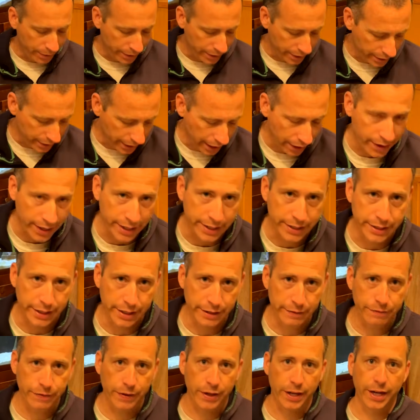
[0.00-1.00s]
Now I
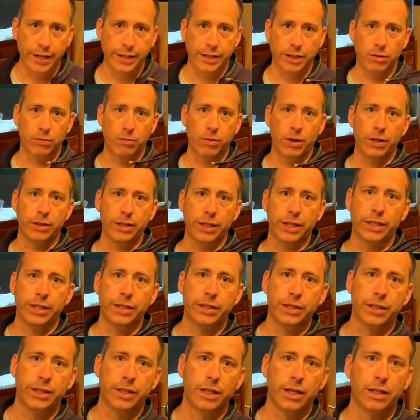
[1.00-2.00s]
did find a really
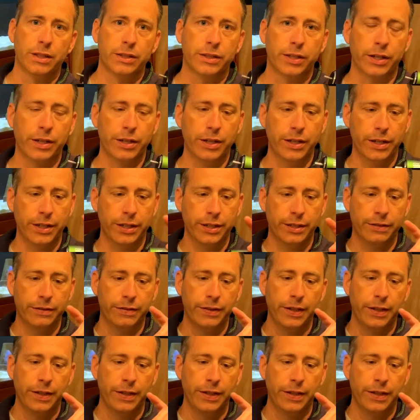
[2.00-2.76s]
good alternative